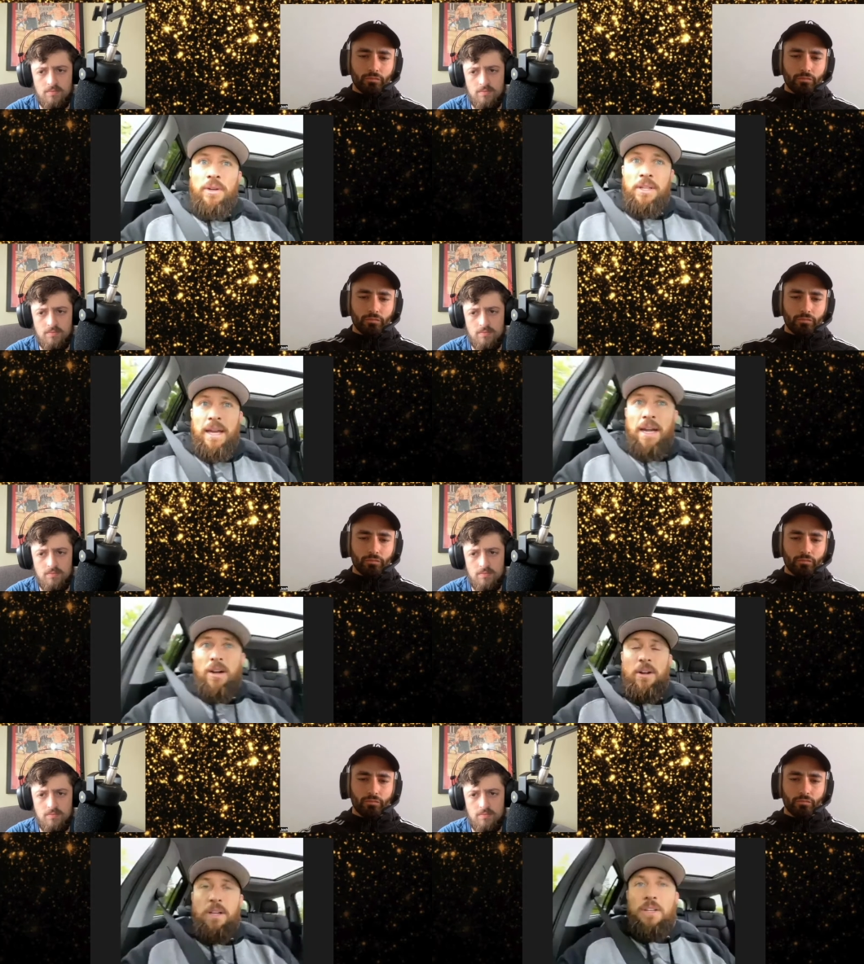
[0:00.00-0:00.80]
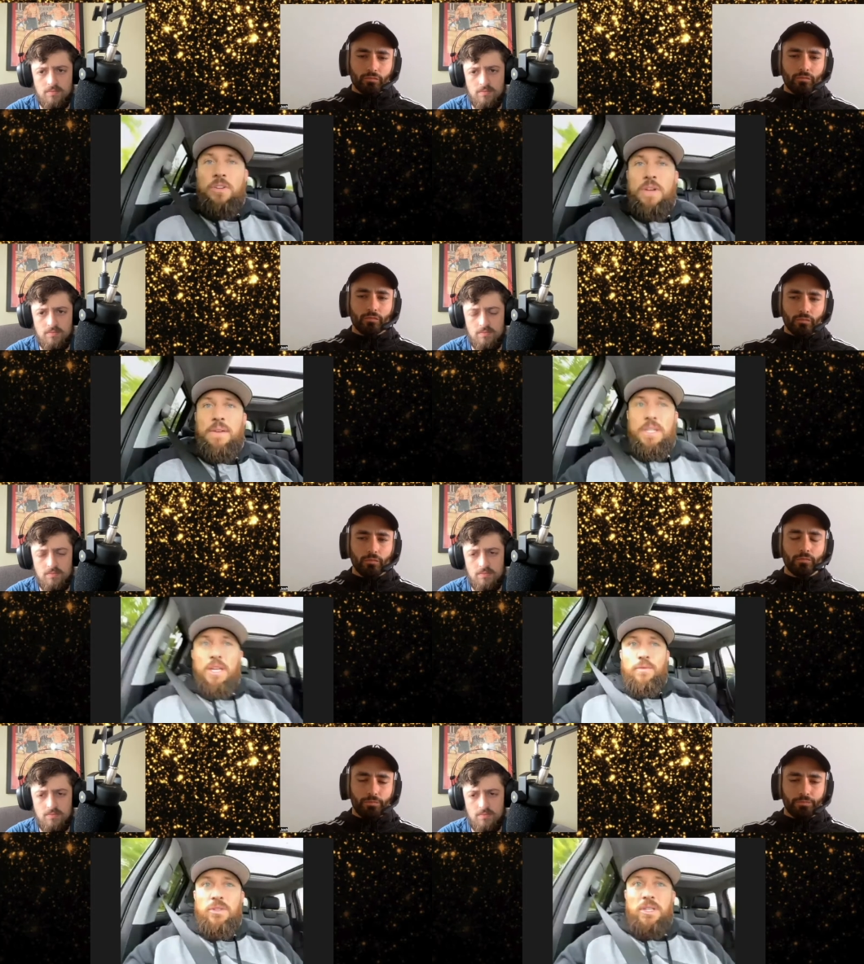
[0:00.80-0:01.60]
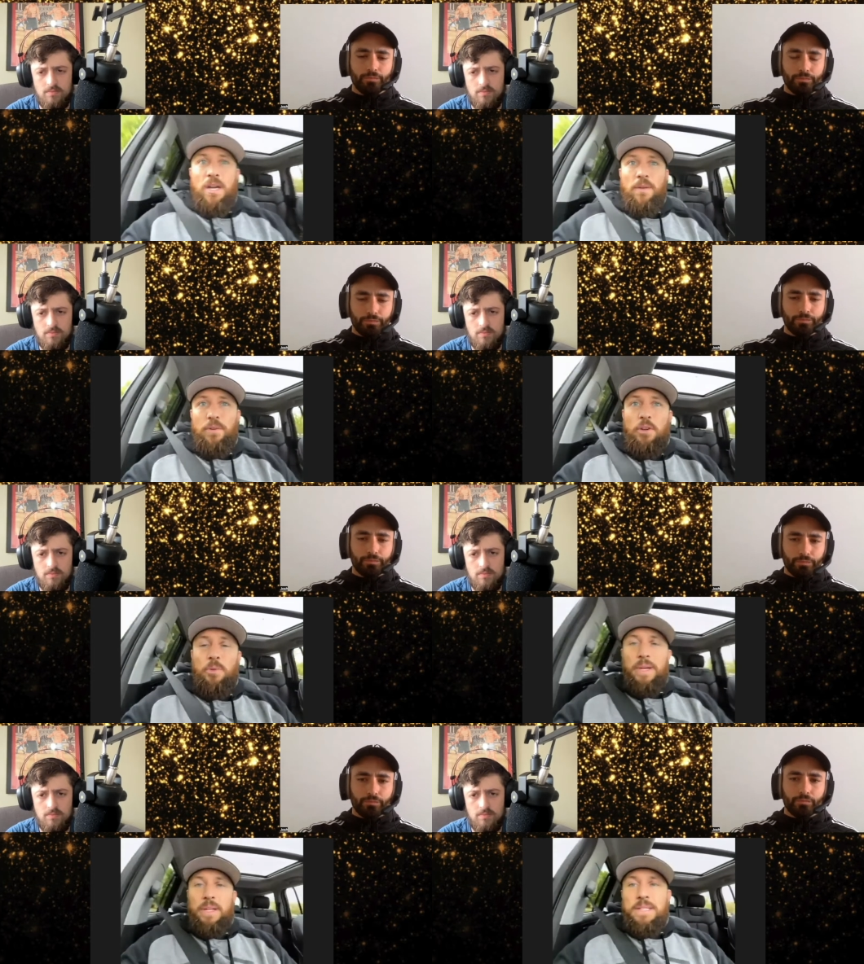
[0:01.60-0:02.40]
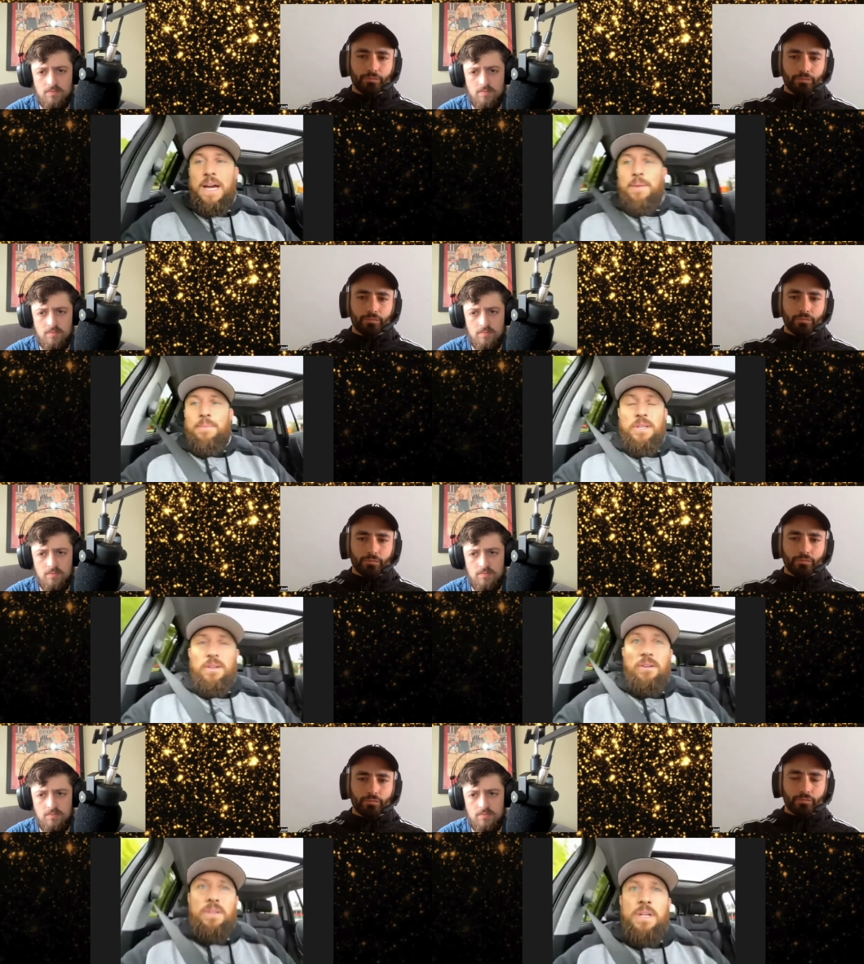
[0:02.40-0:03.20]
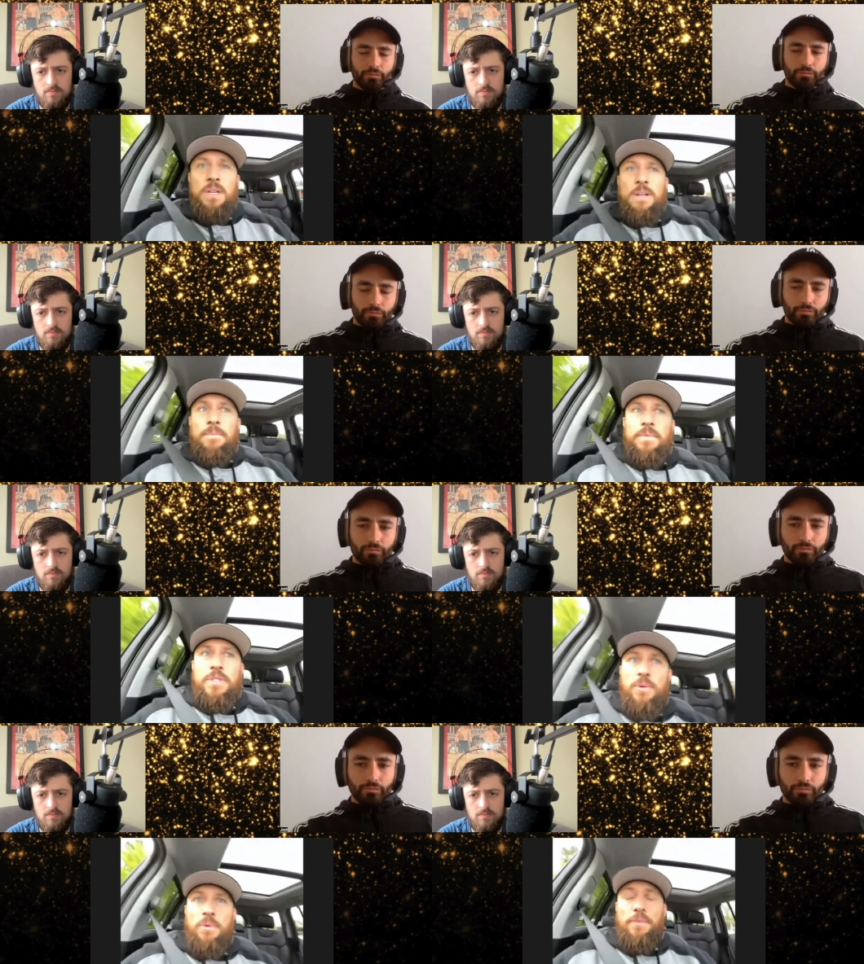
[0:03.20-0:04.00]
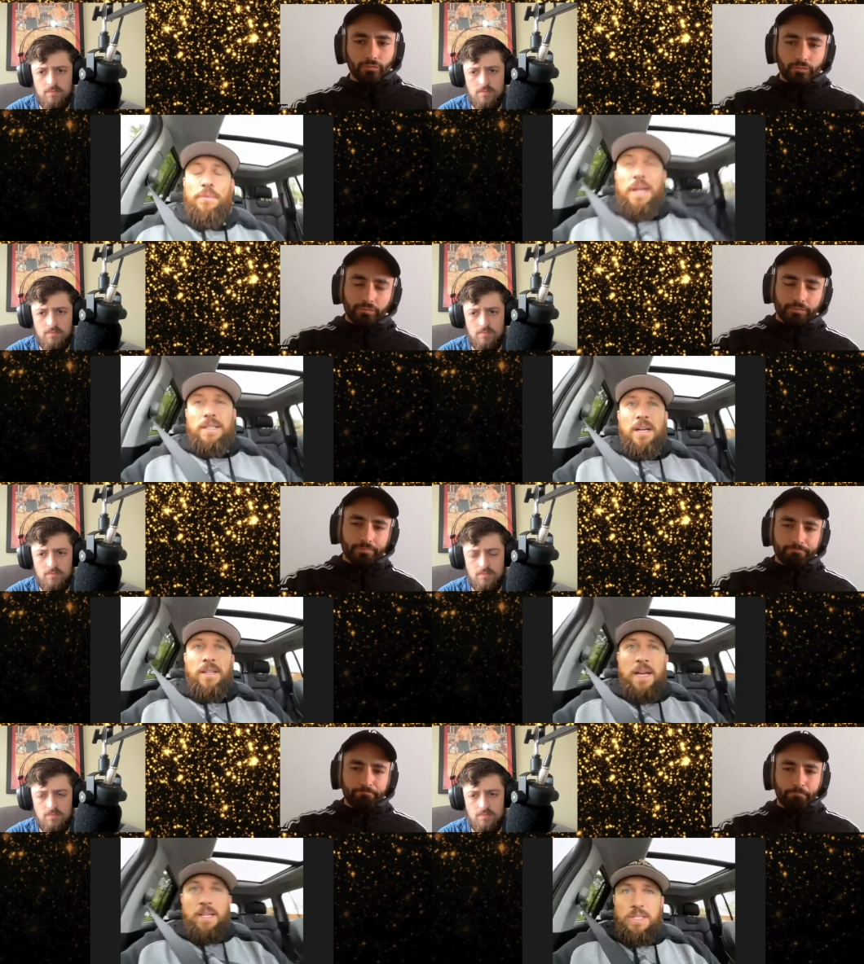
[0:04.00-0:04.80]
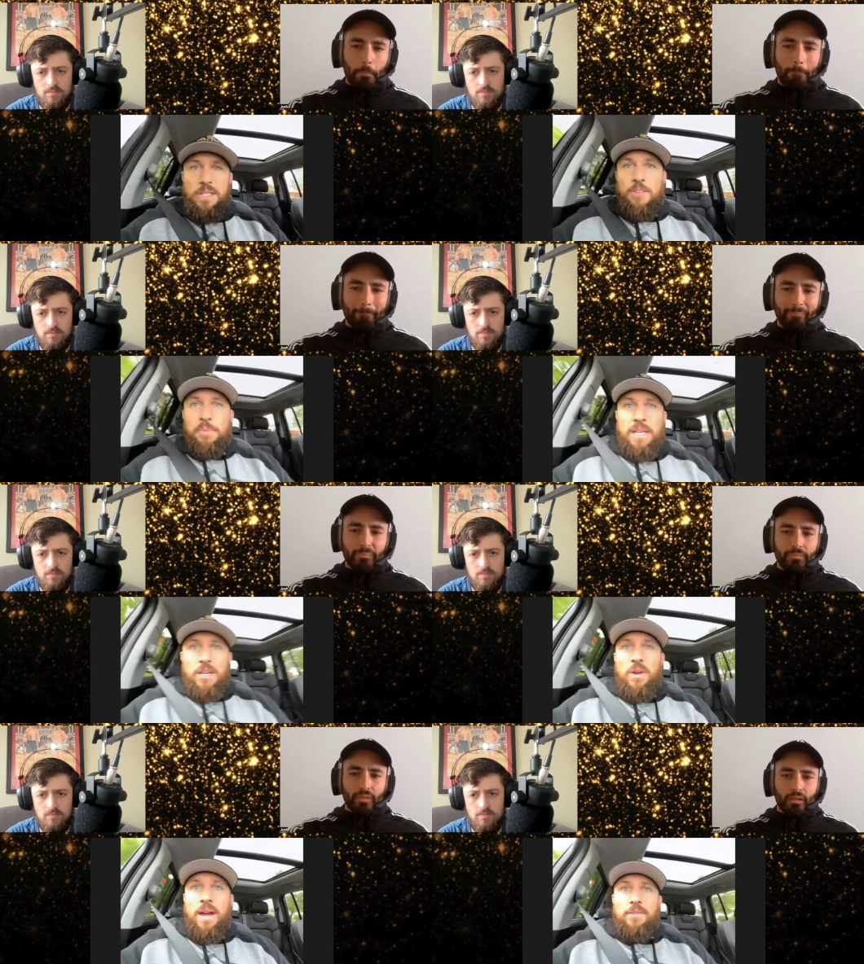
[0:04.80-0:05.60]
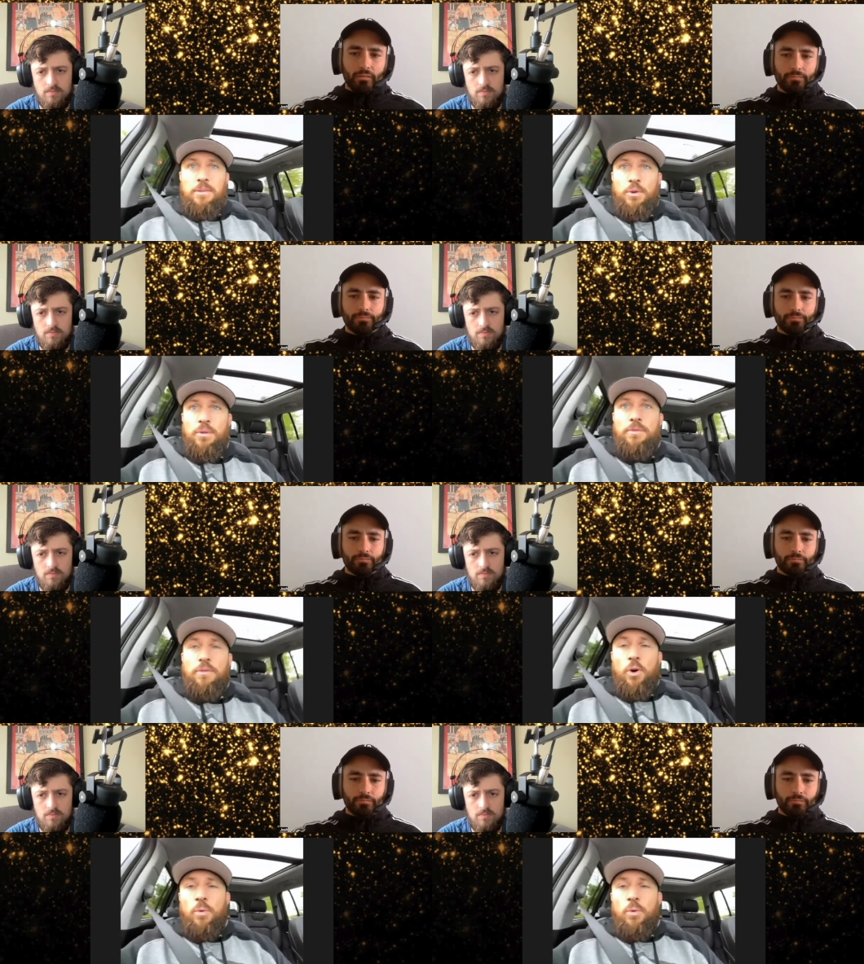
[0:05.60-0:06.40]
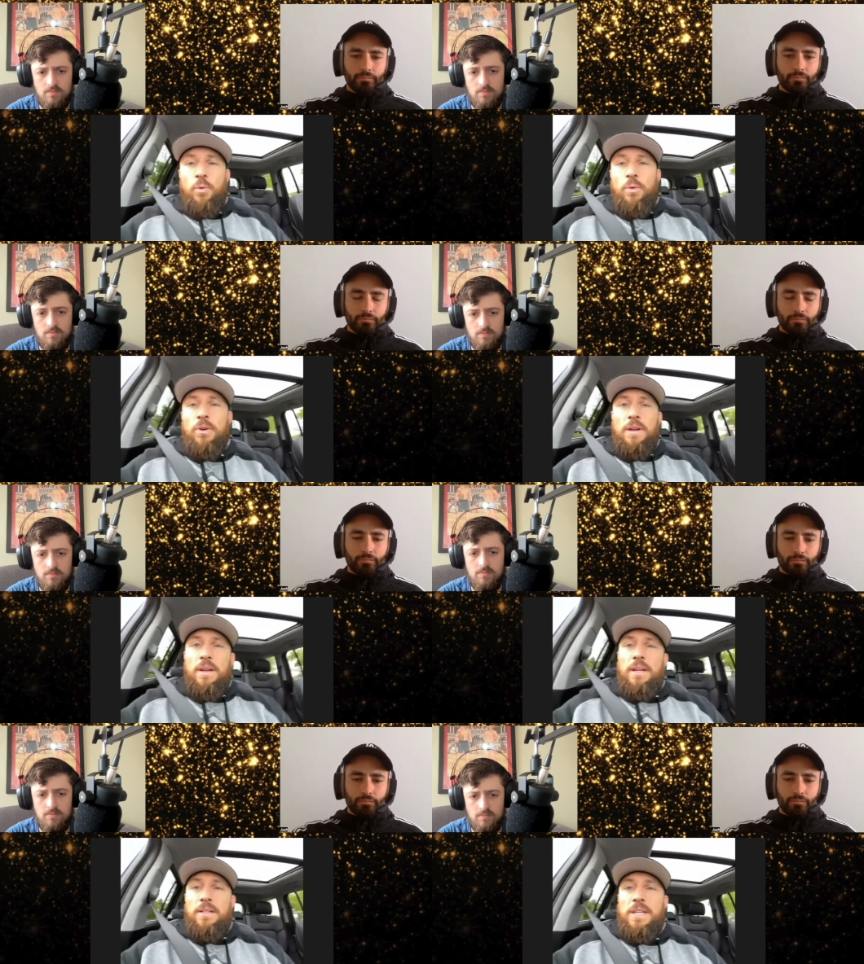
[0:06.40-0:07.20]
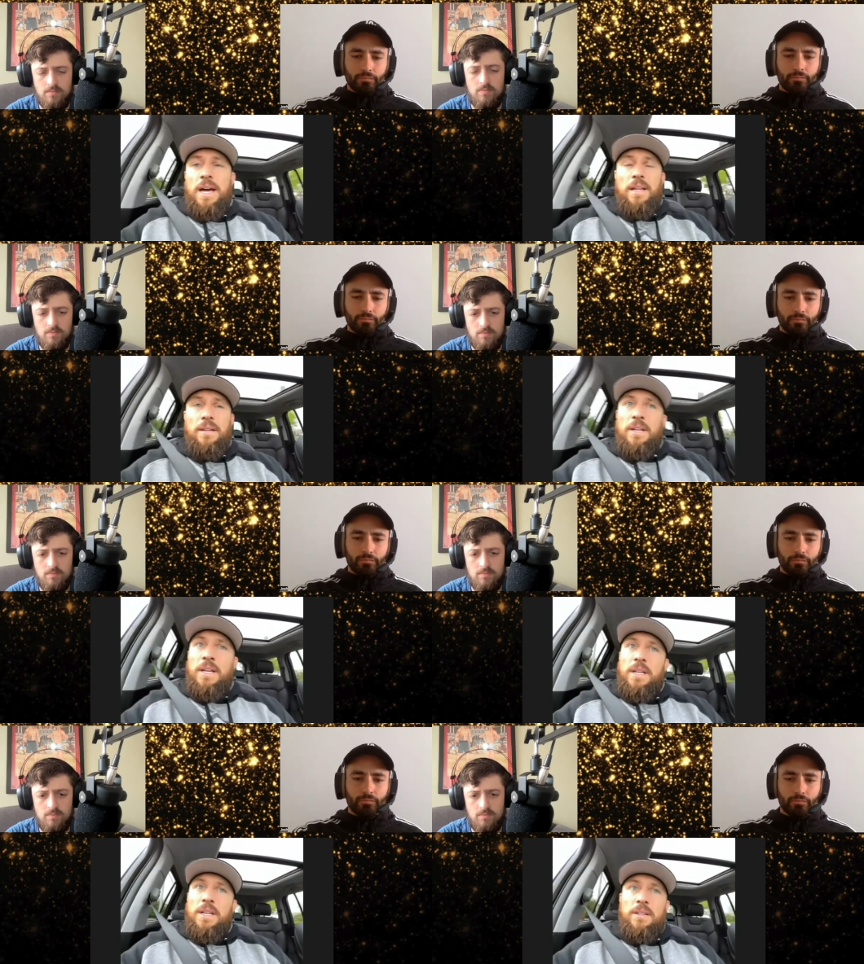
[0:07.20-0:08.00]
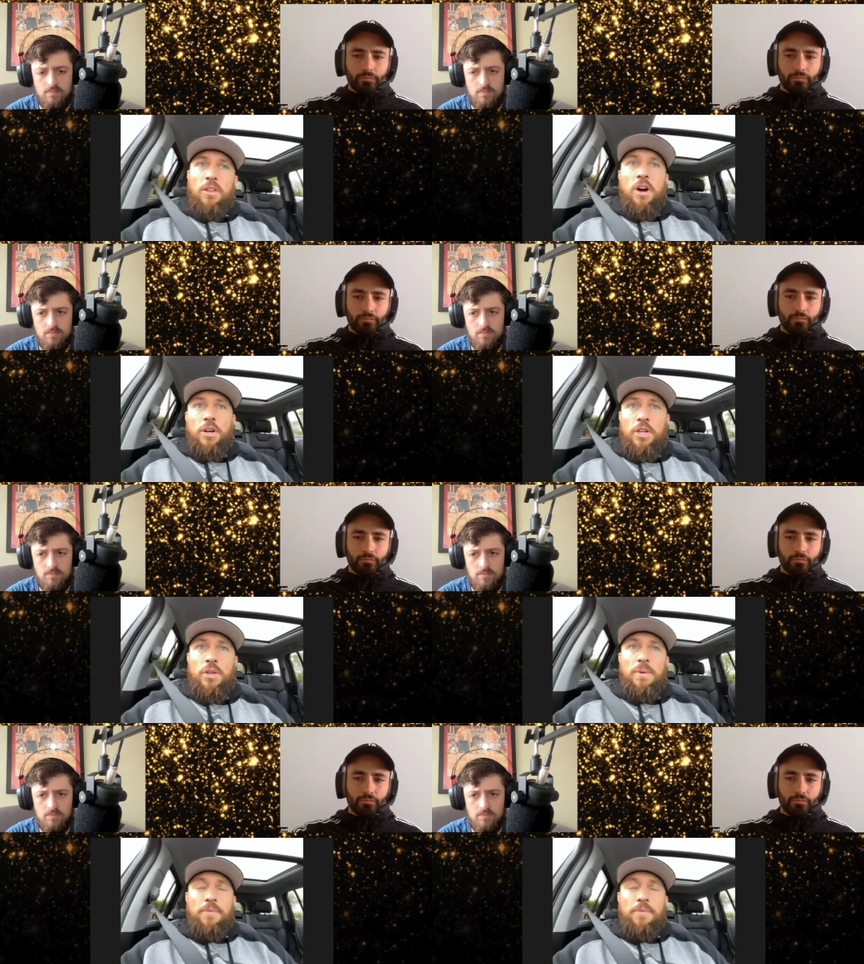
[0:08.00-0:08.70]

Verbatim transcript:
Speaker 1: that area and you have to give yourself a little bit of time to to reflect on that stuff, but then you have to move forward. It's not the longer you re-